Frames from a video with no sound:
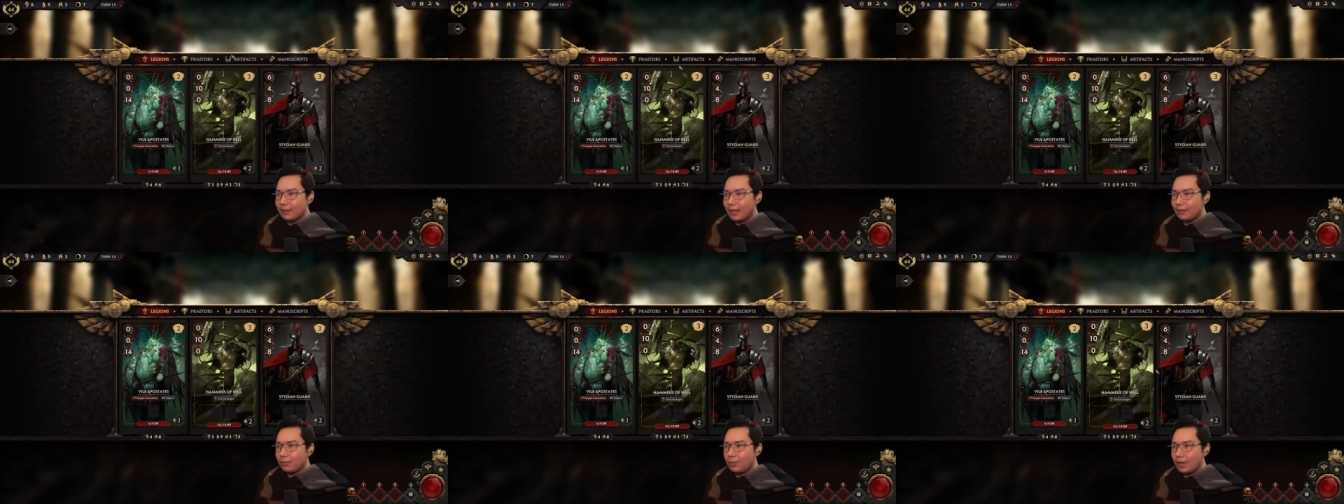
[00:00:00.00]

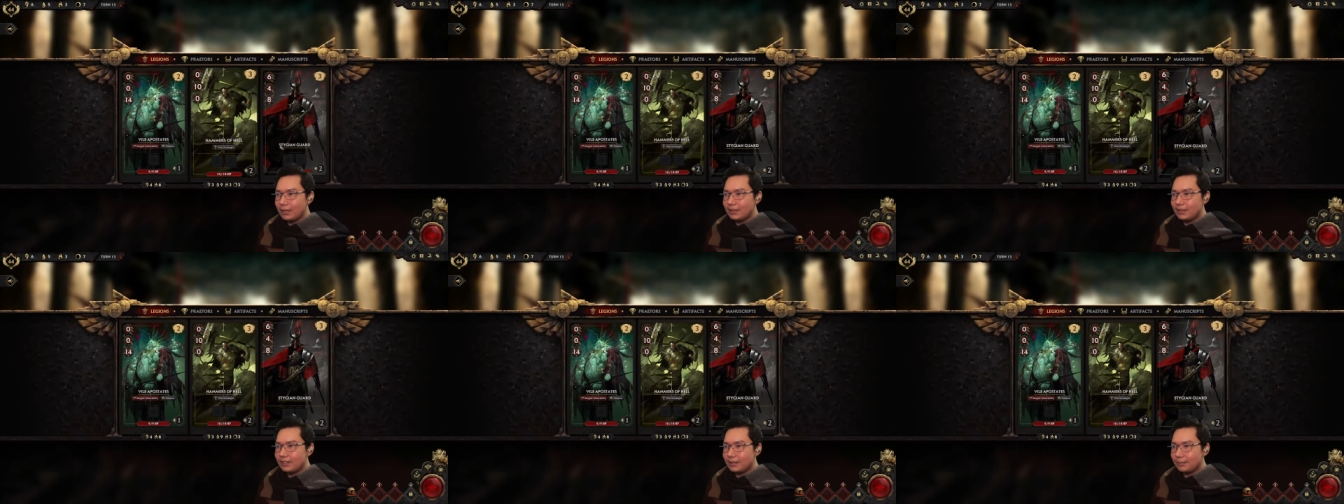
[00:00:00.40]
I
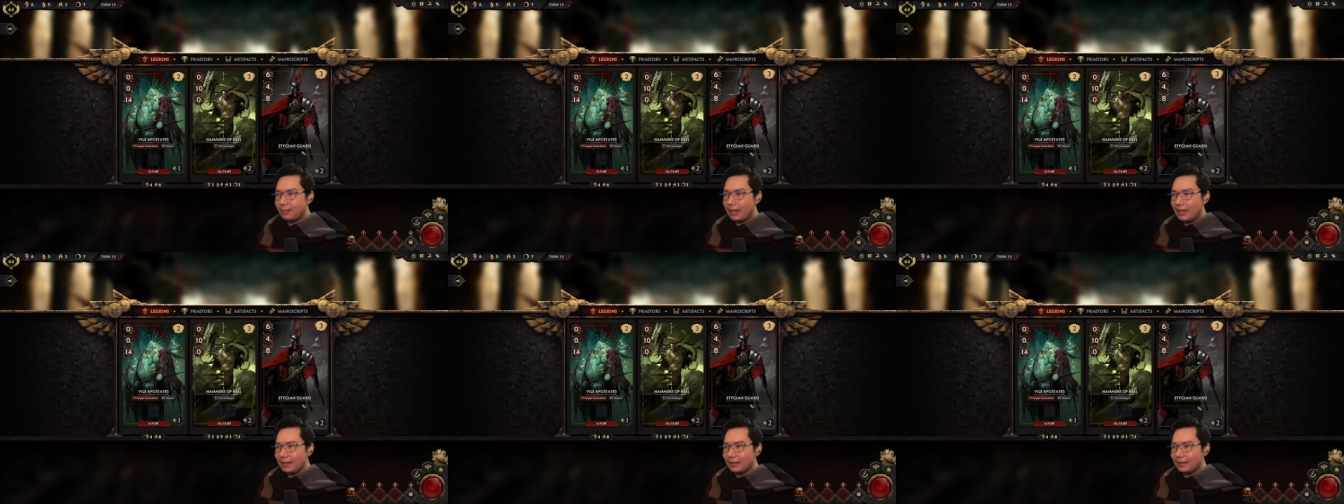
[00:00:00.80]
wanted to
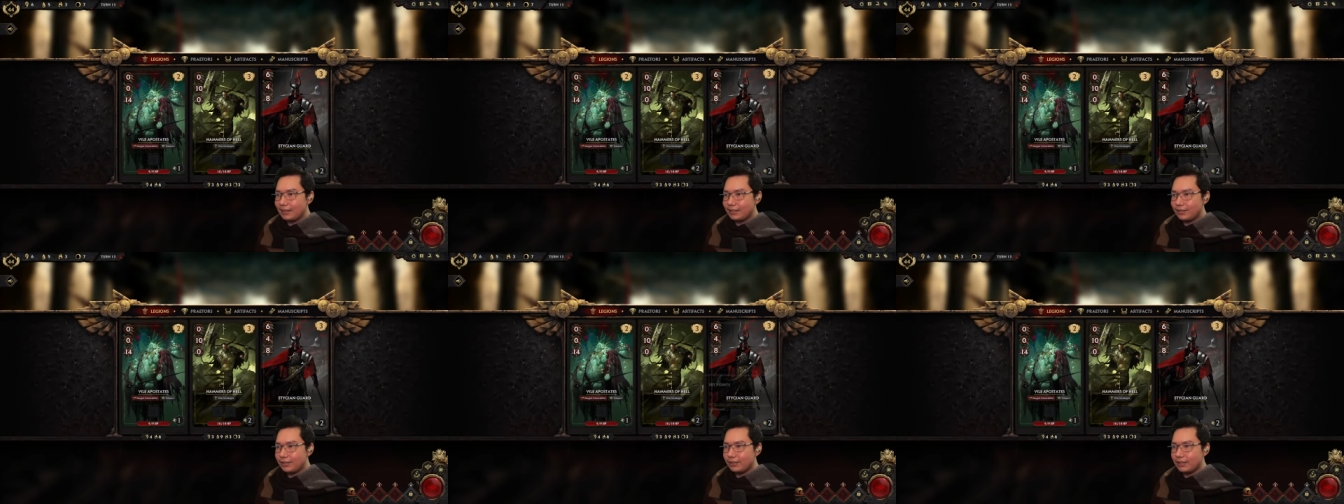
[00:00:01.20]
buy
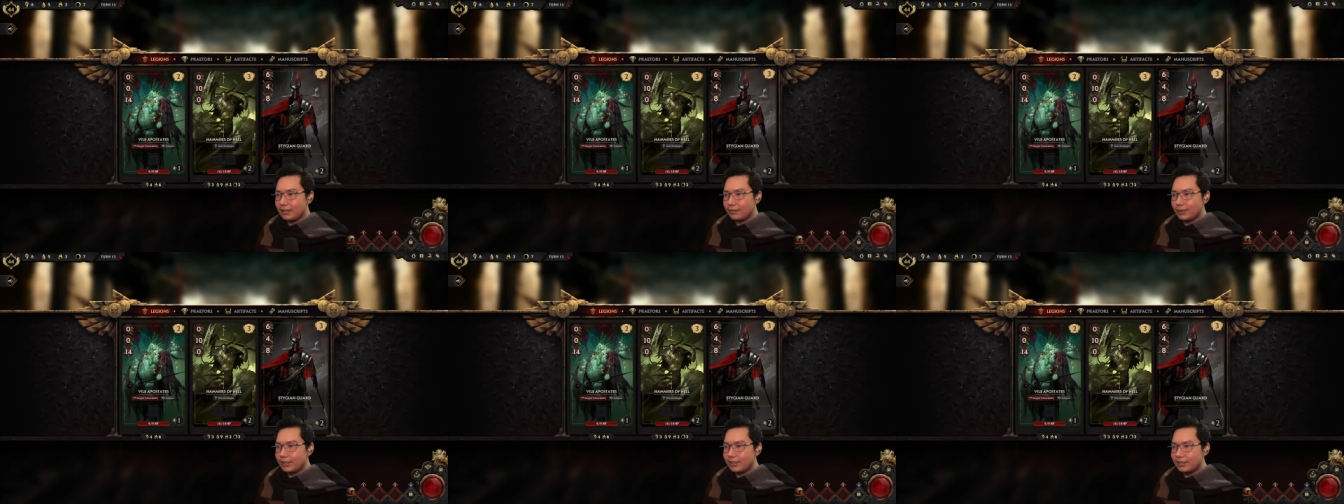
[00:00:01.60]
this unit,
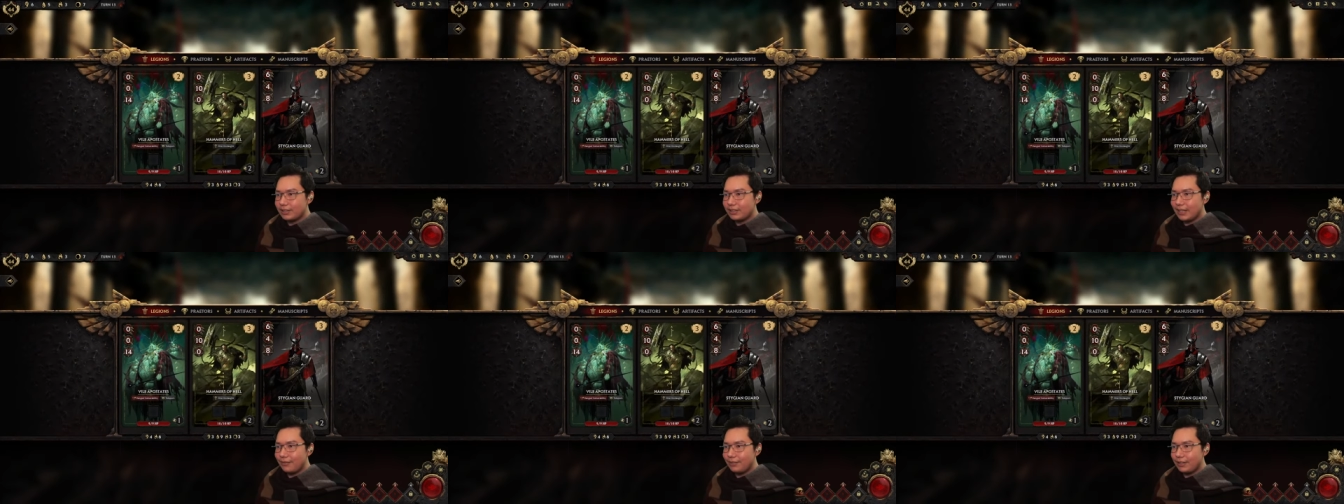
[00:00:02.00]
which is
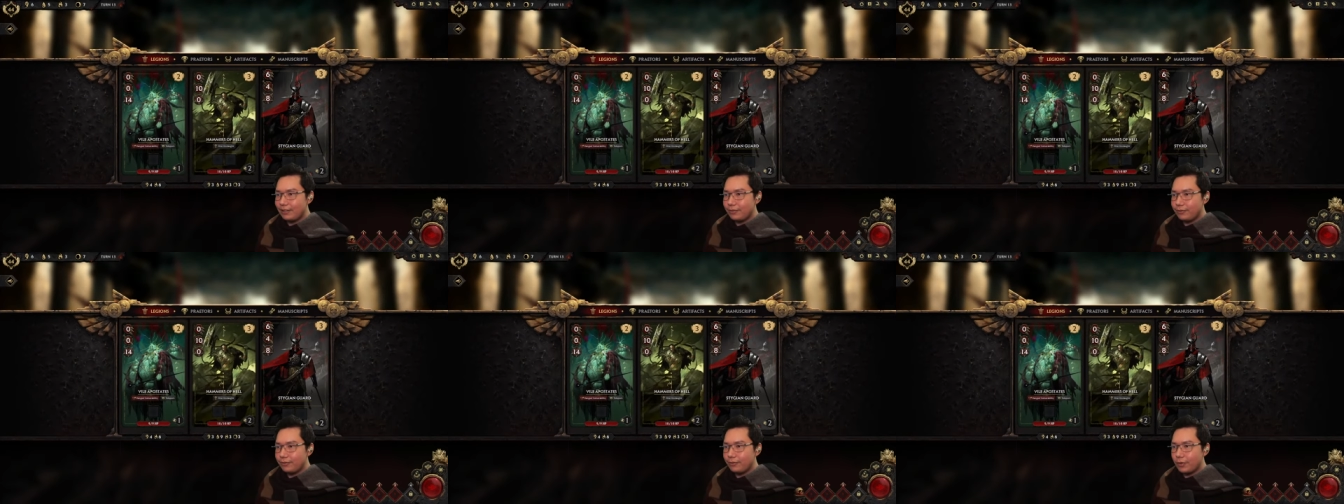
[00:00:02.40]

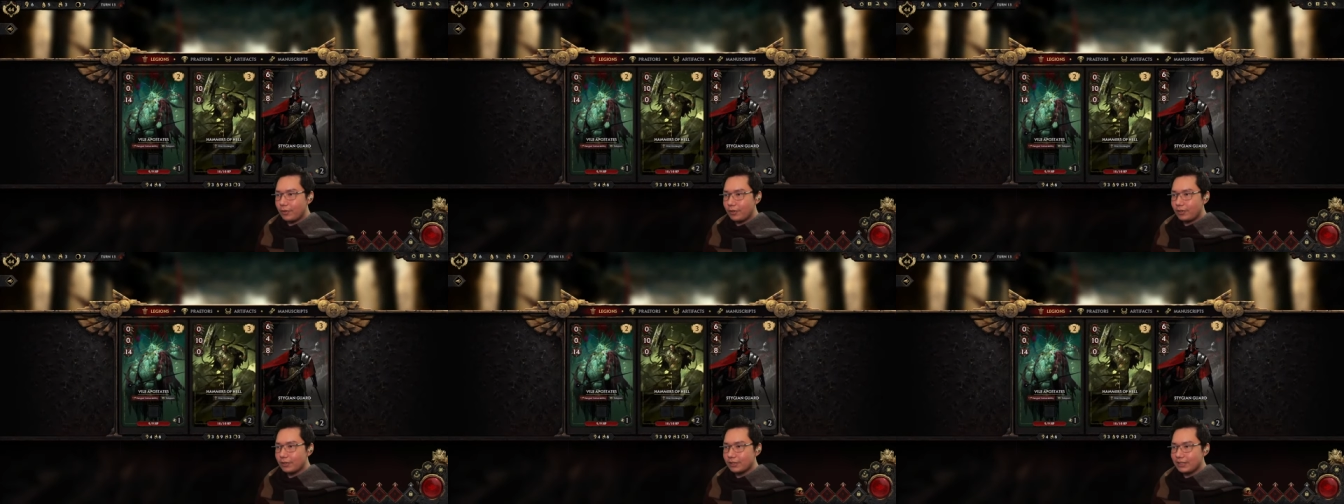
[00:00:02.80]
seven
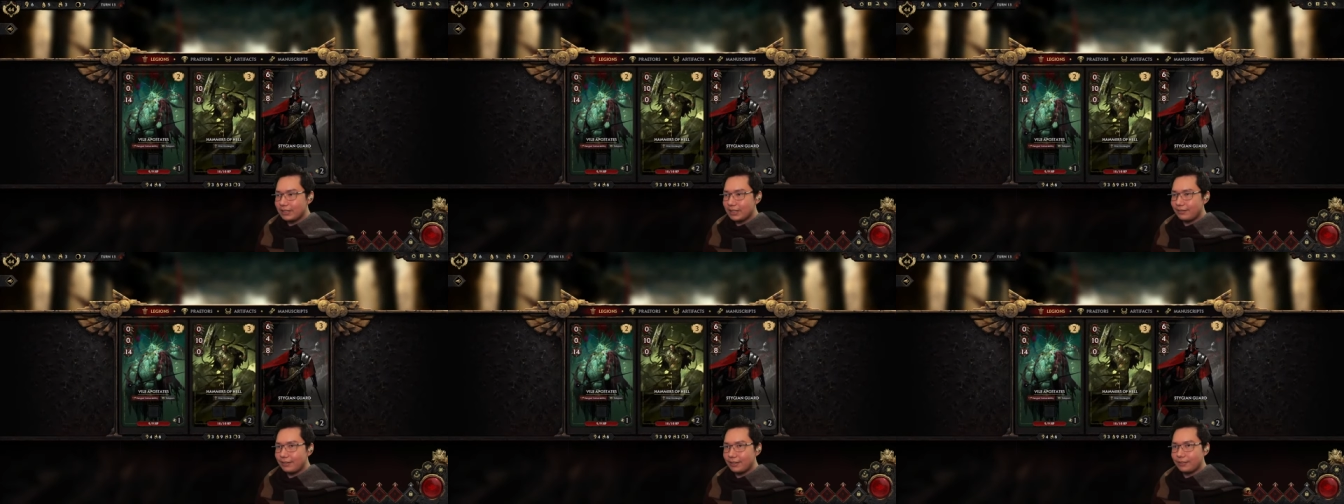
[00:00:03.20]
four
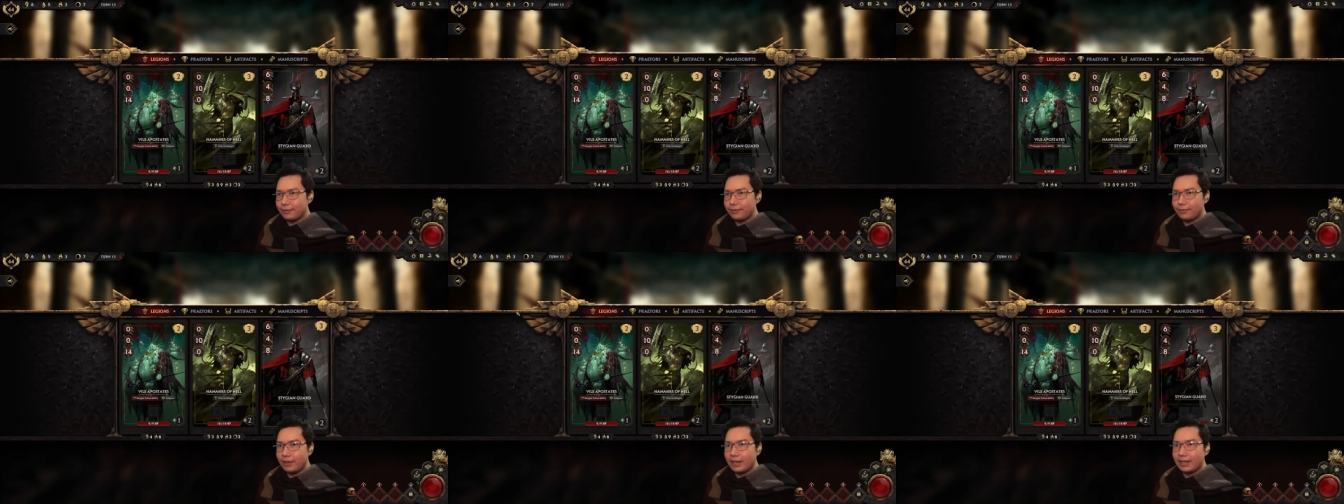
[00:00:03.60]
seven
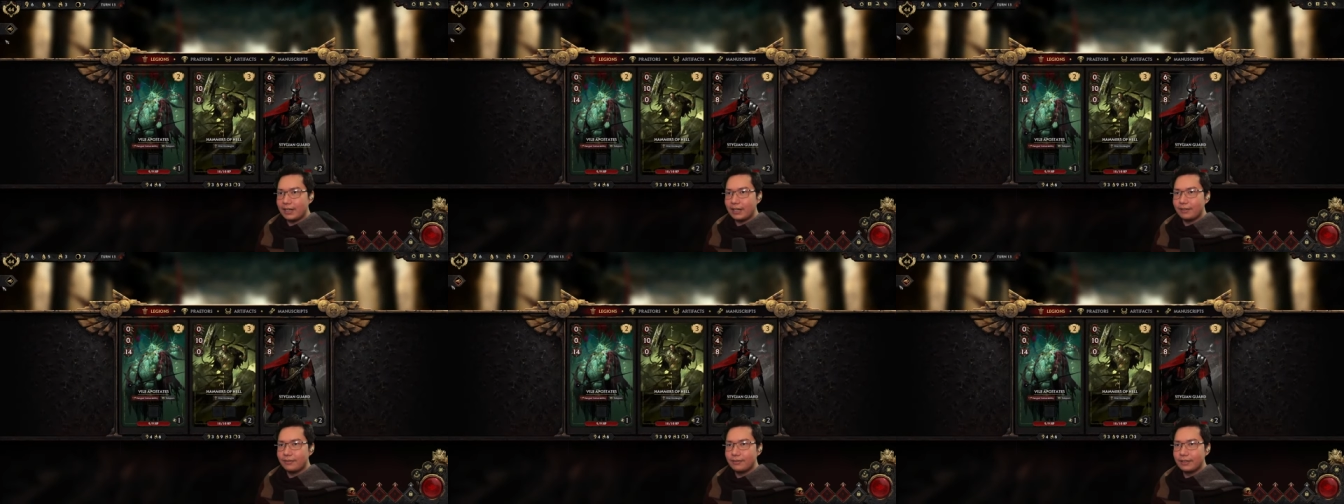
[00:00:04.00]

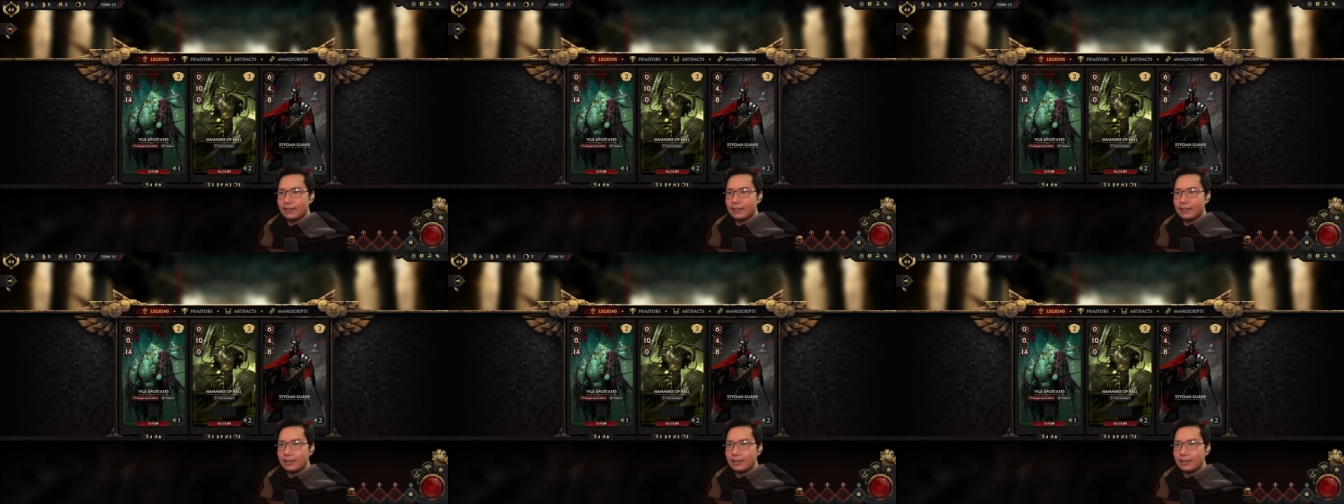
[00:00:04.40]
five.